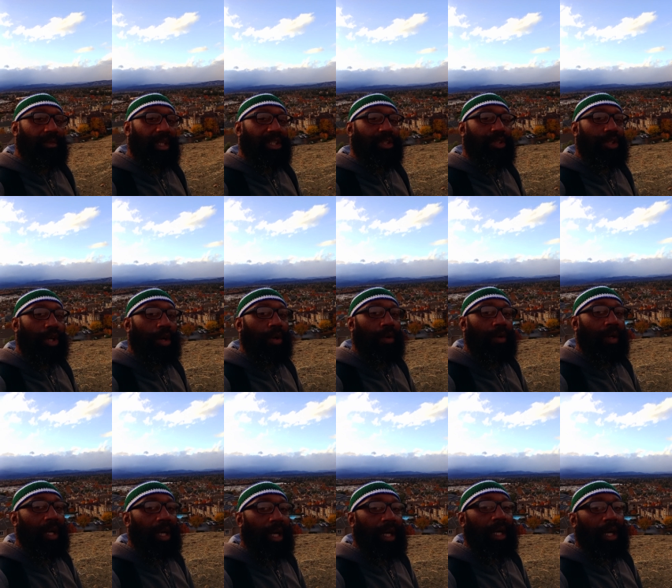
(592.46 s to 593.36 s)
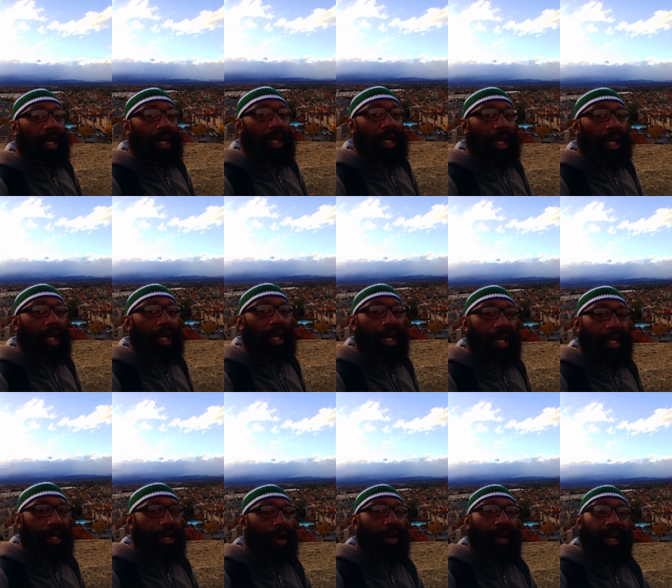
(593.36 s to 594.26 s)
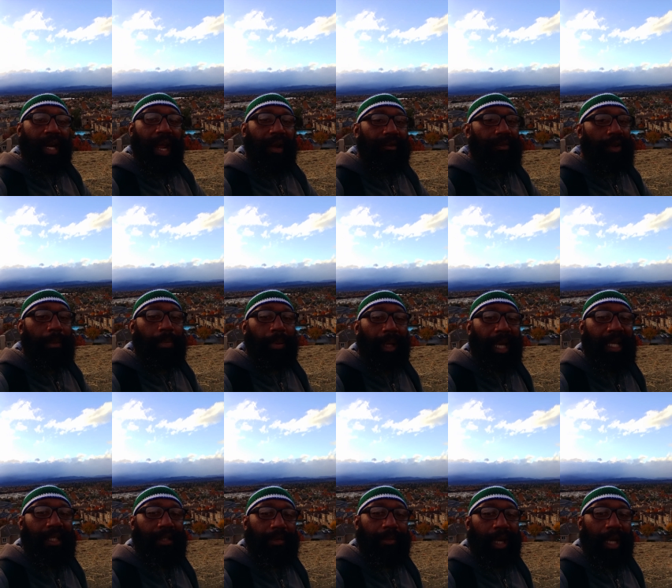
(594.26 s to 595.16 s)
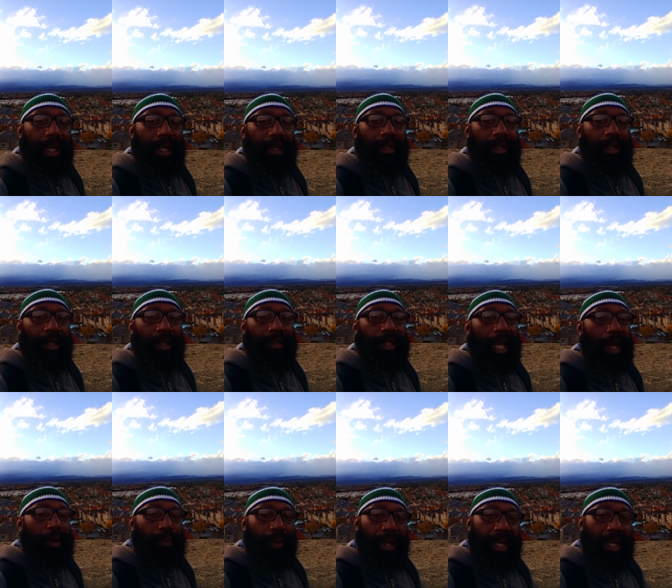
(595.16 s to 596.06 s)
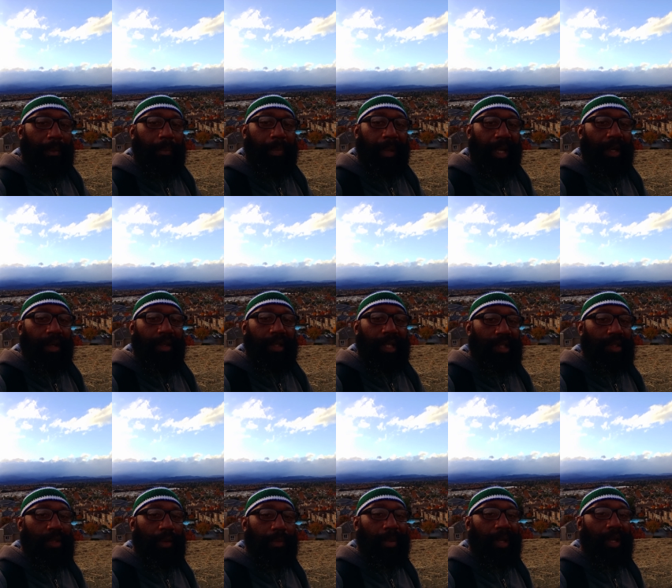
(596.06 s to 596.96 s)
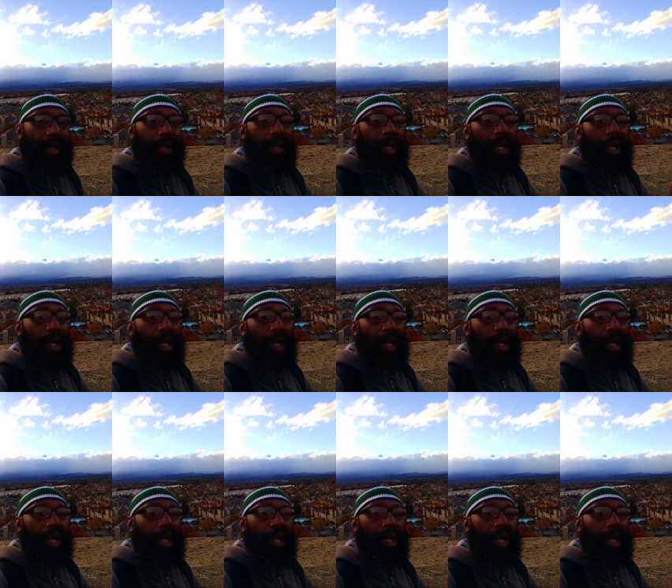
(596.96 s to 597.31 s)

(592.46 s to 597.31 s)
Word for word: So uh, uh, uh, and they're in every place, man. They reappear, disappear.